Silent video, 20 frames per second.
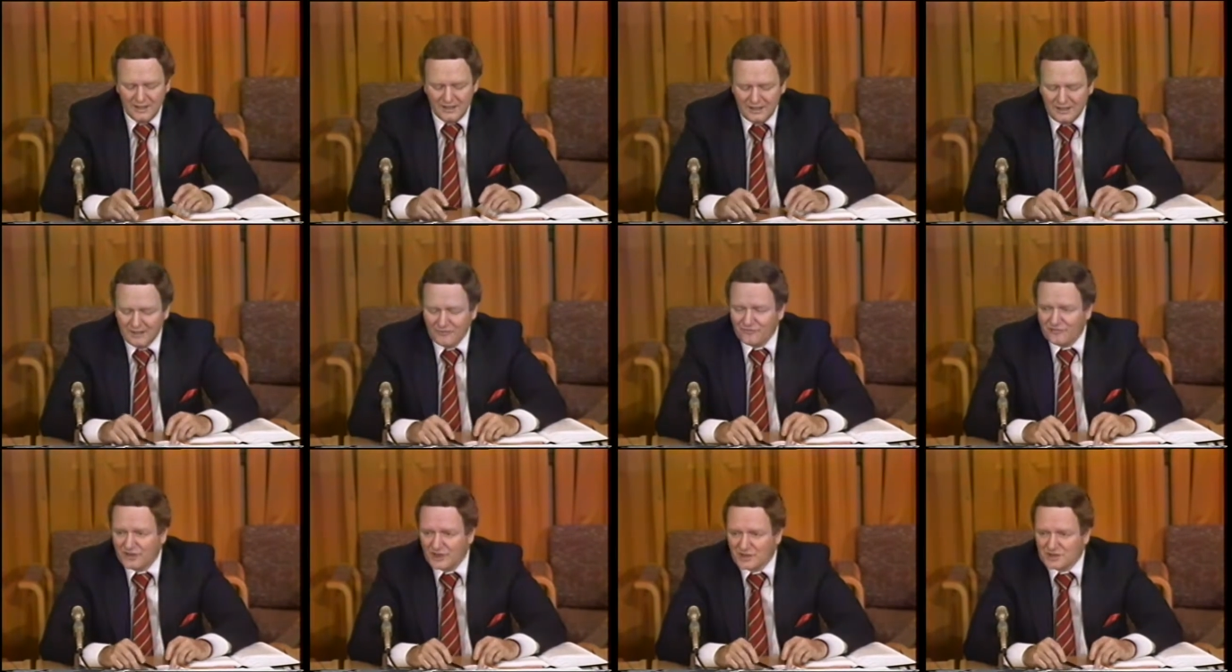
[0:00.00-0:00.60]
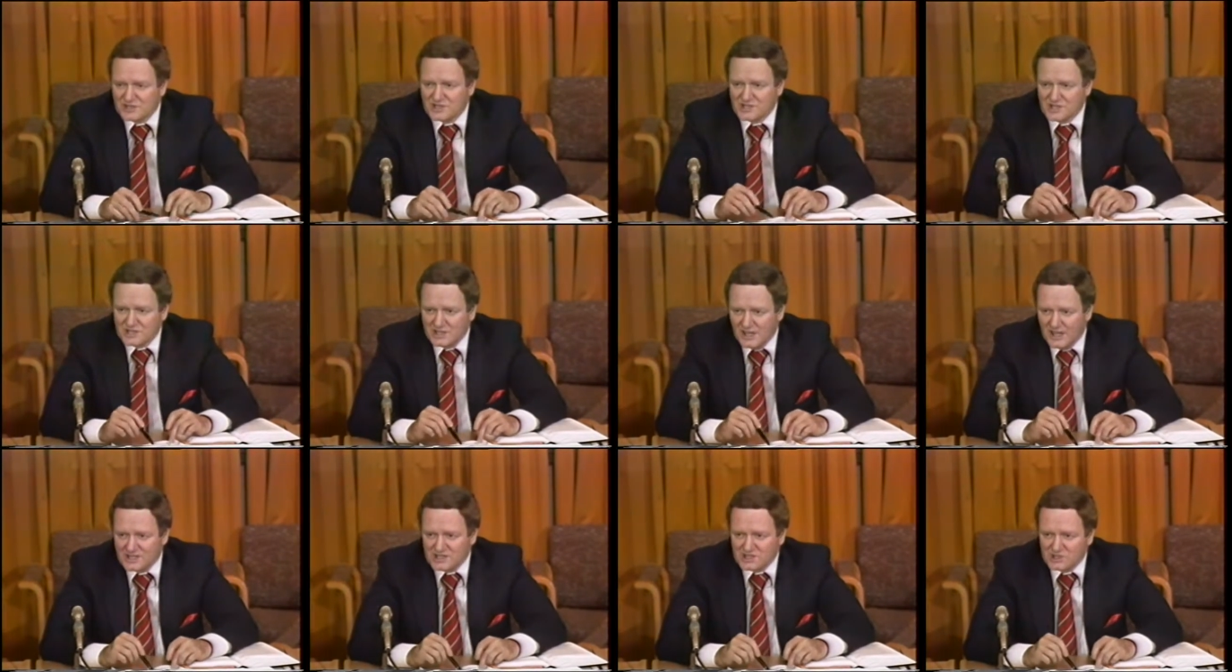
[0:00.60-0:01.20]
if there's a
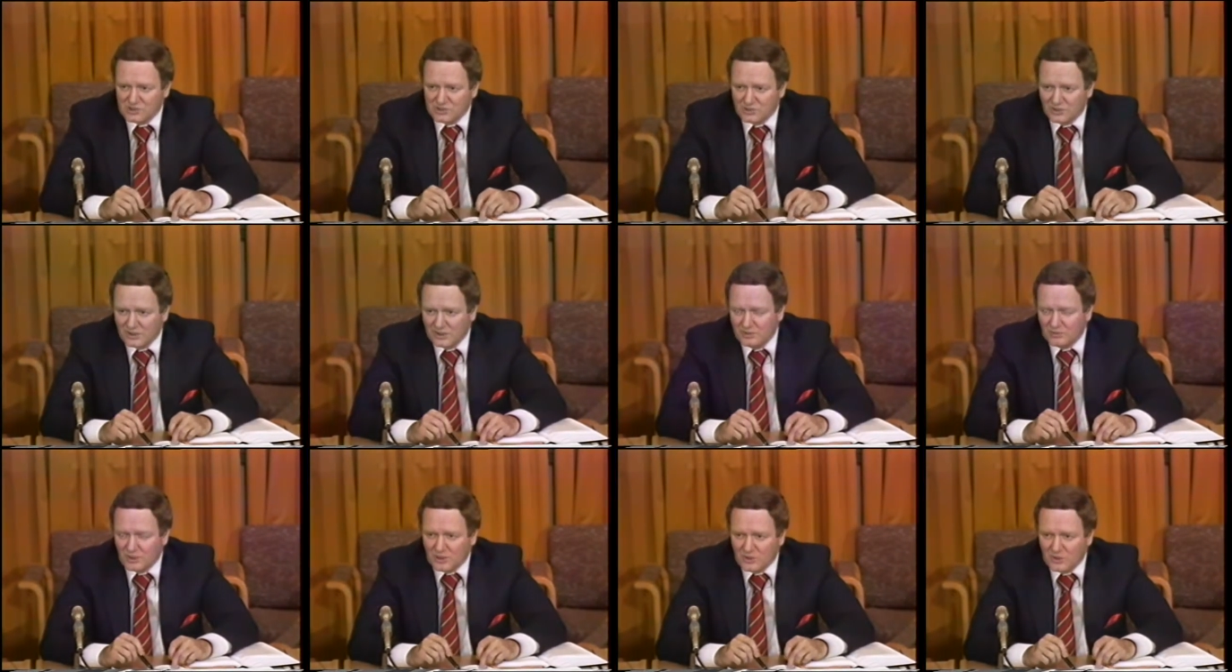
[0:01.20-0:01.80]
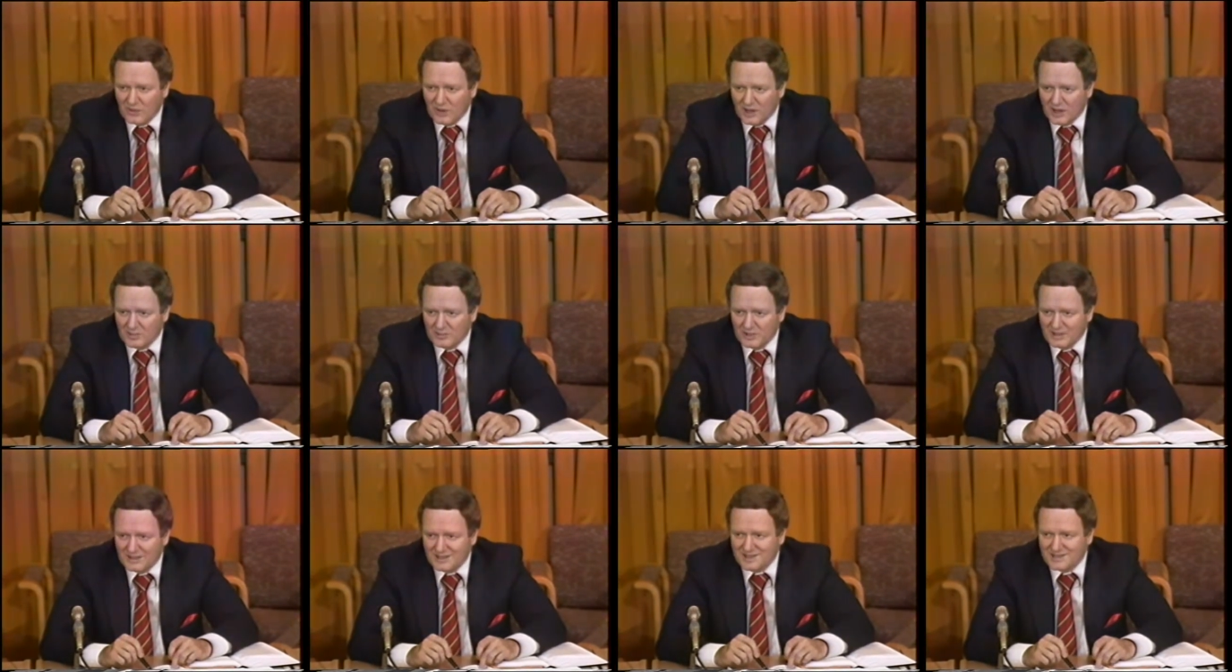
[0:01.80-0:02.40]
statutory
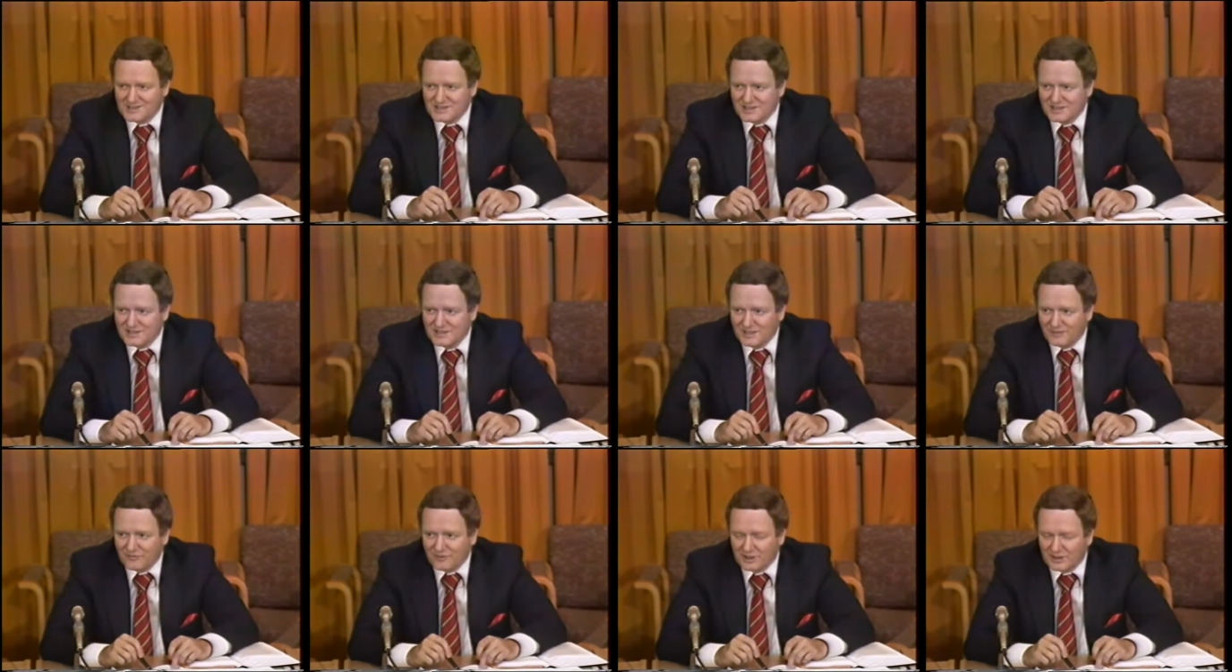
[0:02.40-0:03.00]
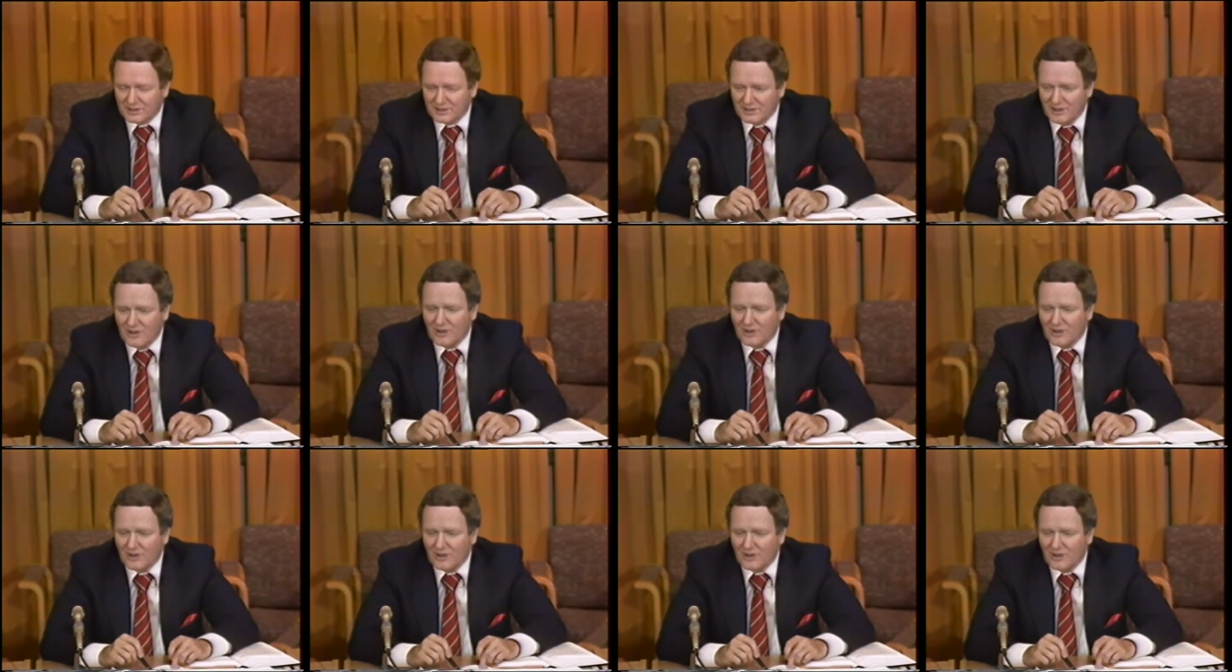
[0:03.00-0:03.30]
requirement, is it different?